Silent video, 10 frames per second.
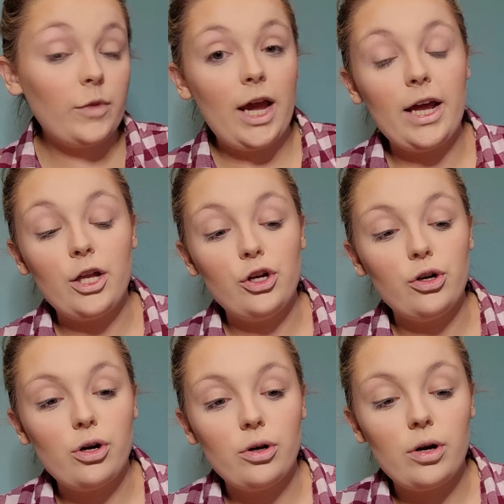and
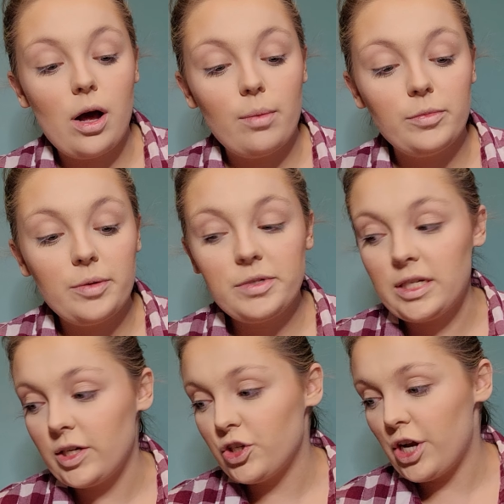your
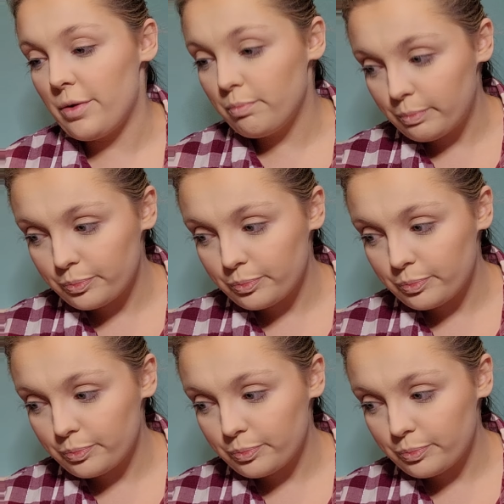lipstick shade.